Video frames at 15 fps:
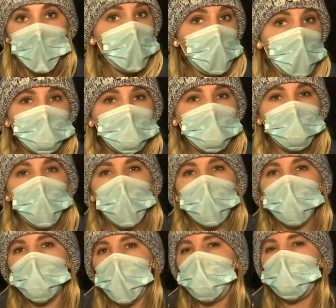Yes,
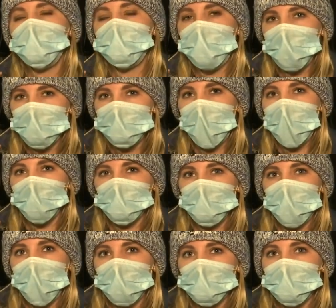Sarah, a local
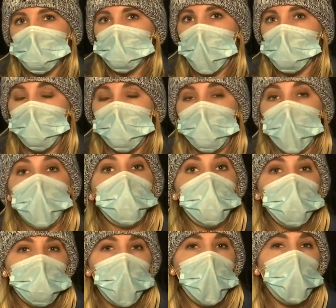technology expert tells me that
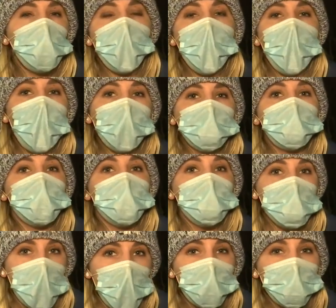your phone will actually
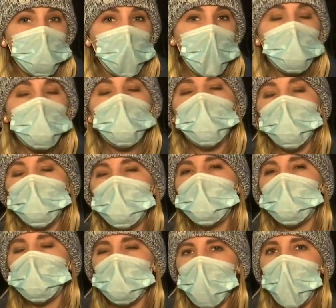notify you if
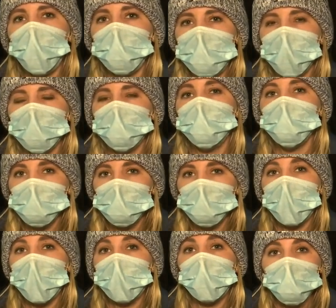there's a COVID 19
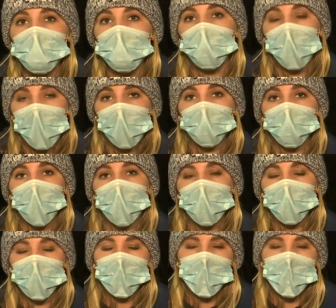spike in your area.